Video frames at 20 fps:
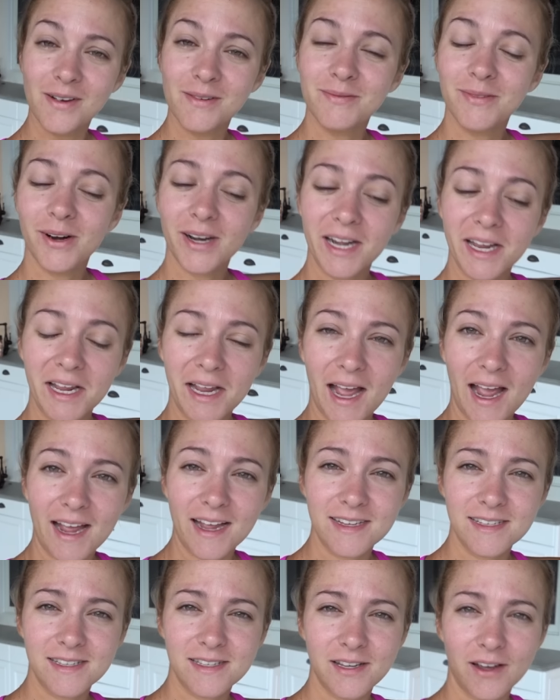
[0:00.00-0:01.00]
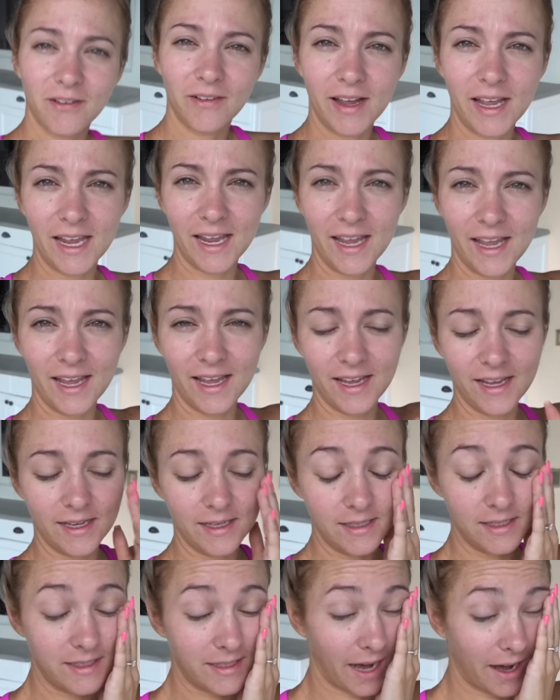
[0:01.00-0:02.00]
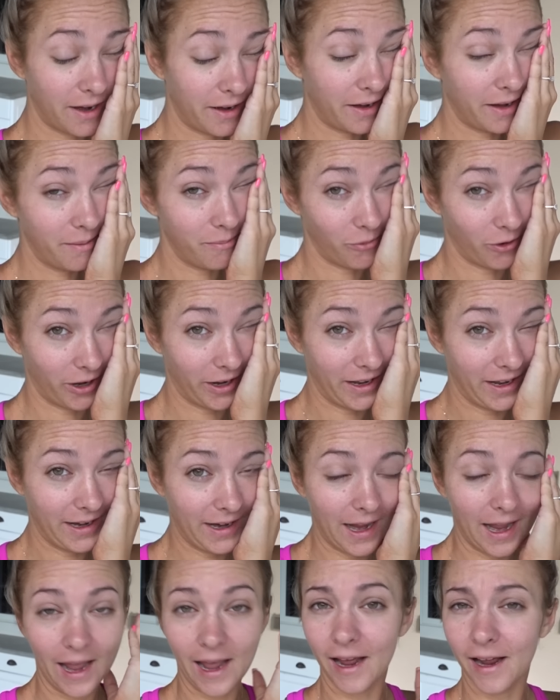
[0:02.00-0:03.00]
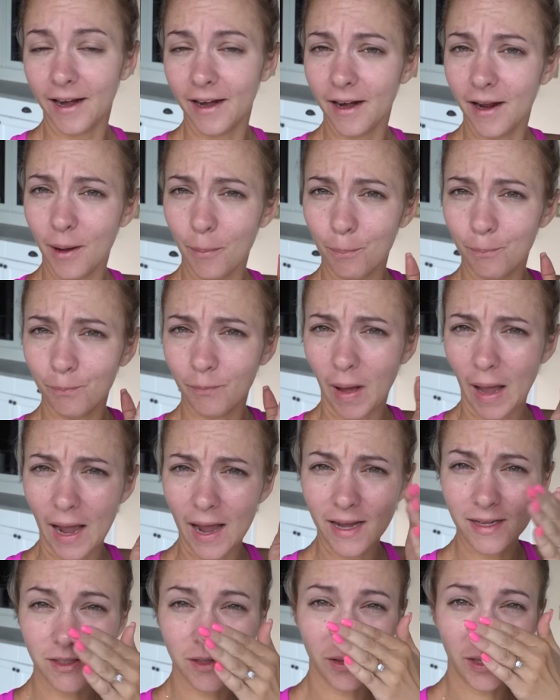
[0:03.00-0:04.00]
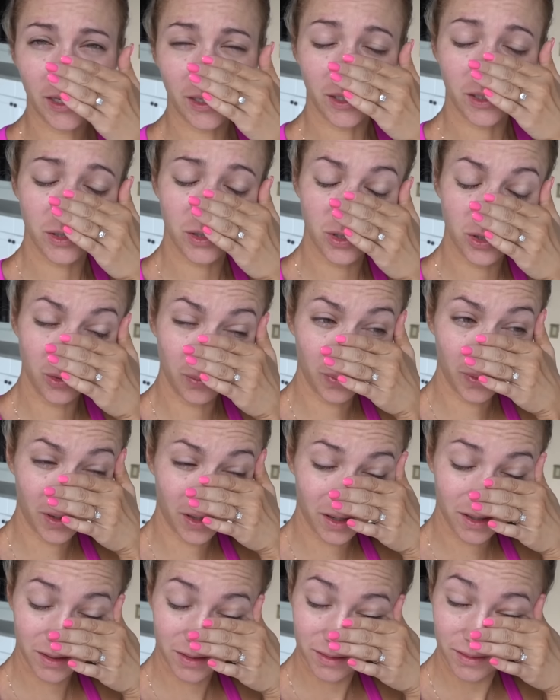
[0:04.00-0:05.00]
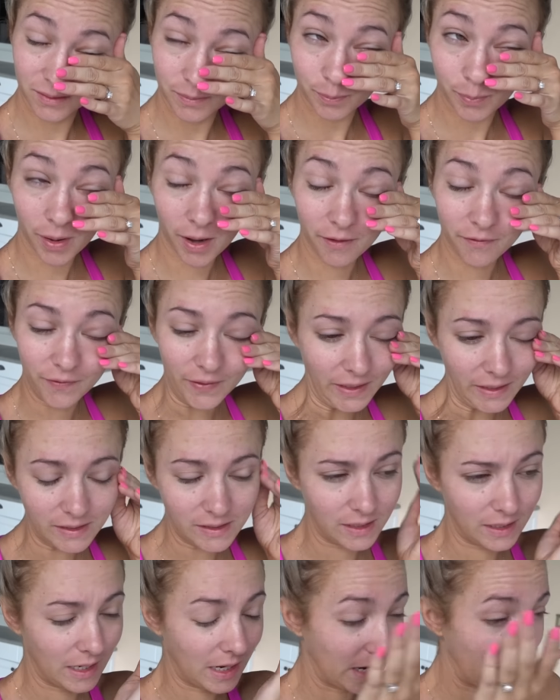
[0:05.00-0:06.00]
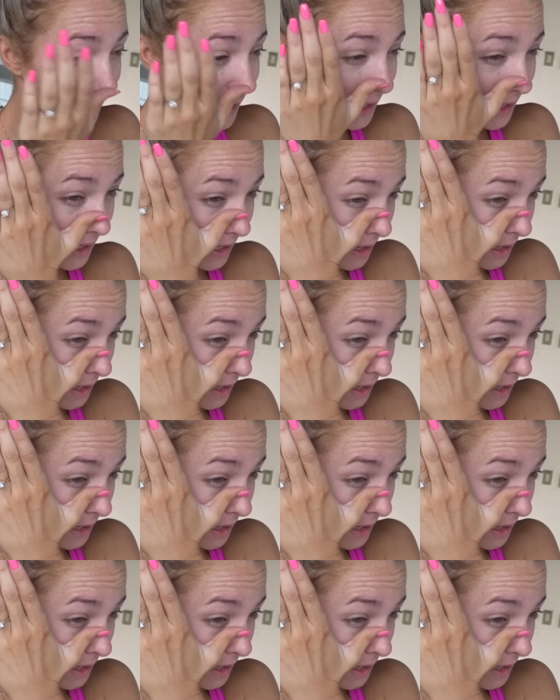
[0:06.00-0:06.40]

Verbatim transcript: Good morning, guys. So it is Saturday morning and my eyes are like super puffy today.